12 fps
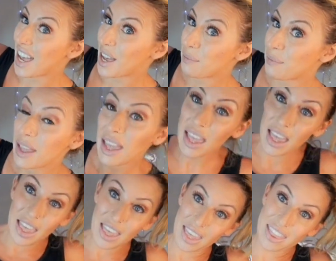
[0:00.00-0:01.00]
up,
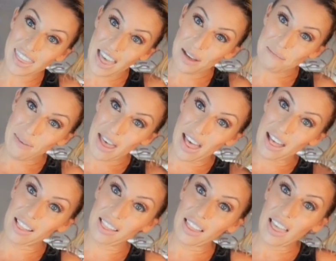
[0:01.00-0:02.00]
hit that
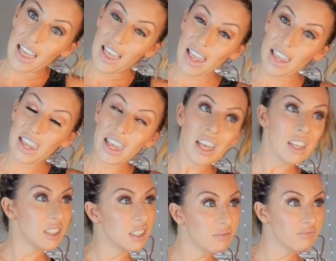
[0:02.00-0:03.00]
bell,
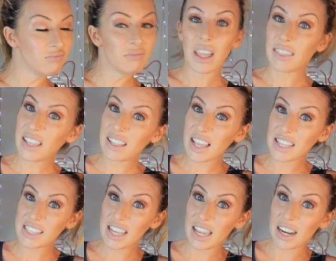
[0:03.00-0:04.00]
and I think
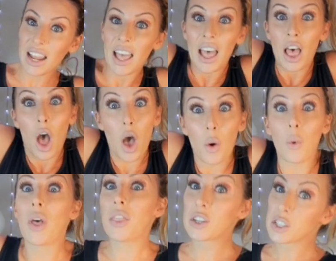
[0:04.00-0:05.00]
that's it. Oh,
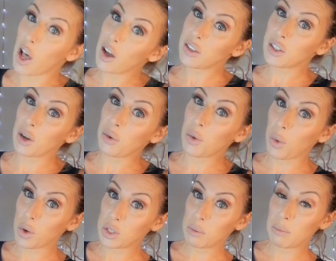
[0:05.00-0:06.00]
there's also
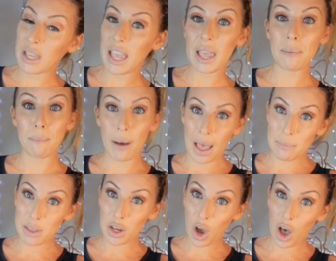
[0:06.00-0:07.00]
going to be a buy
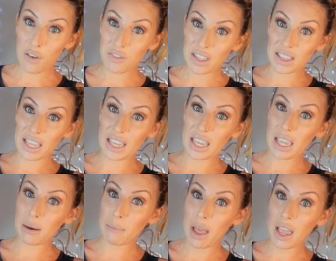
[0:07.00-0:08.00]
me a coffee link
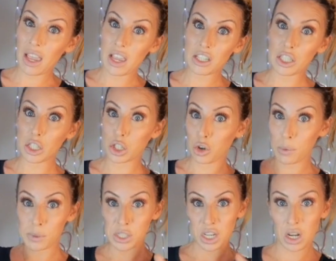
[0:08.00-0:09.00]
in my
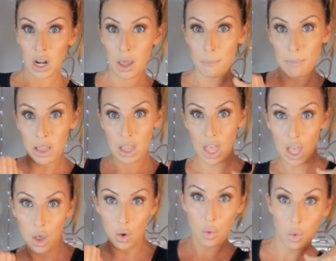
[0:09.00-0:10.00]
description
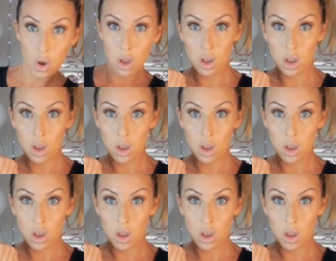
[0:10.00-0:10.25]
below.